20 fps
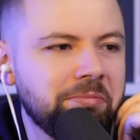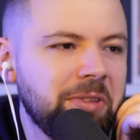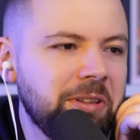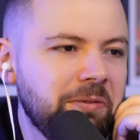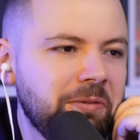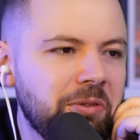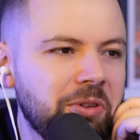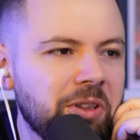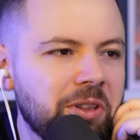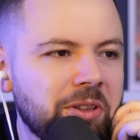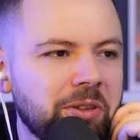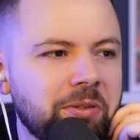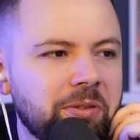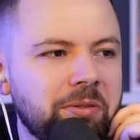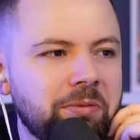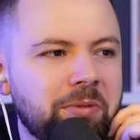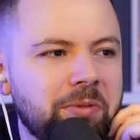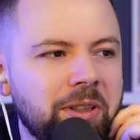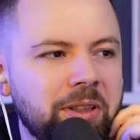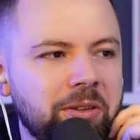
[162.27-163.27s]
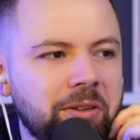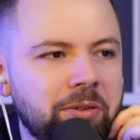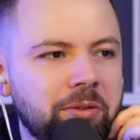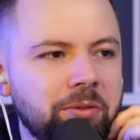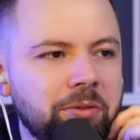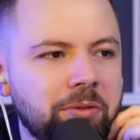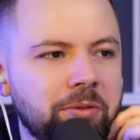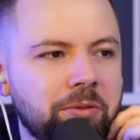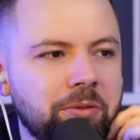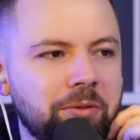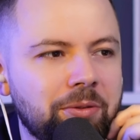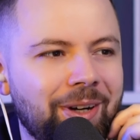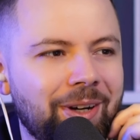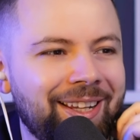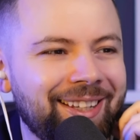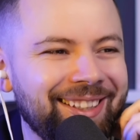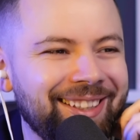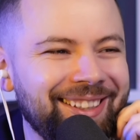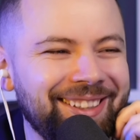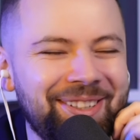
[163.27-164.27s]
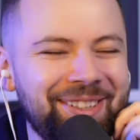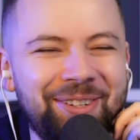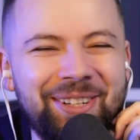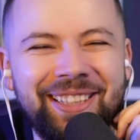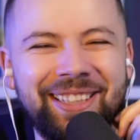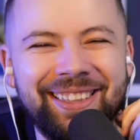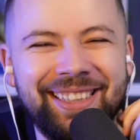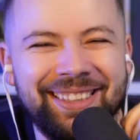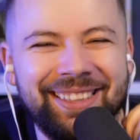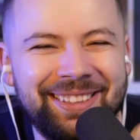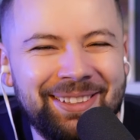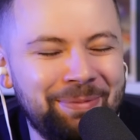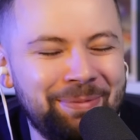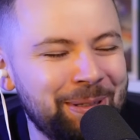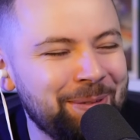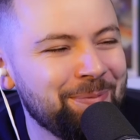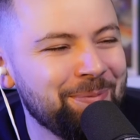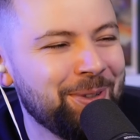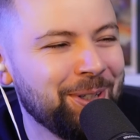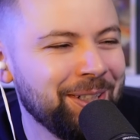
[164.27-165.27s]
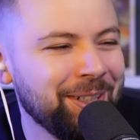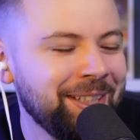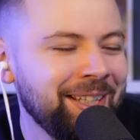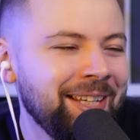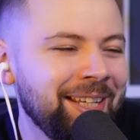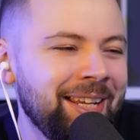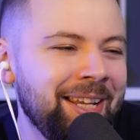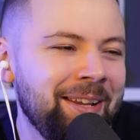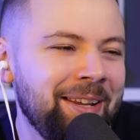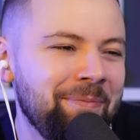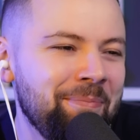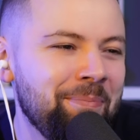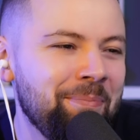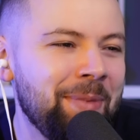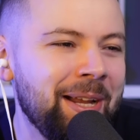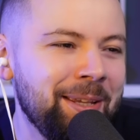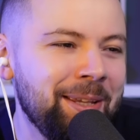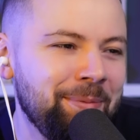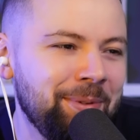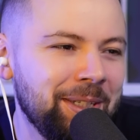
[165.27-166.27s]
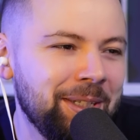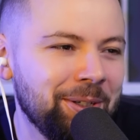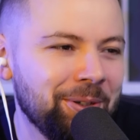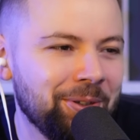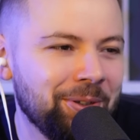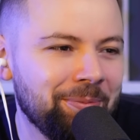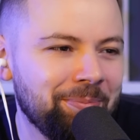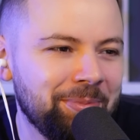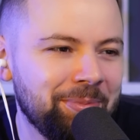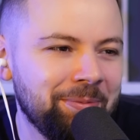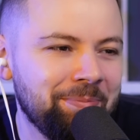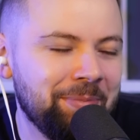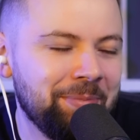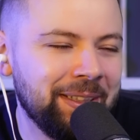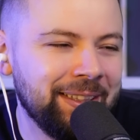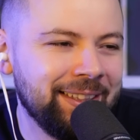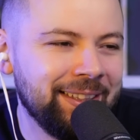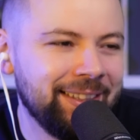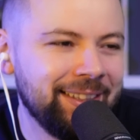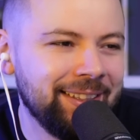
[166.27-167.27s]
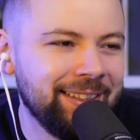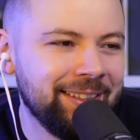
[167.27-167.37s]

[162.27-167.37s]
If you just want to relax a bit more, maybe Europe. But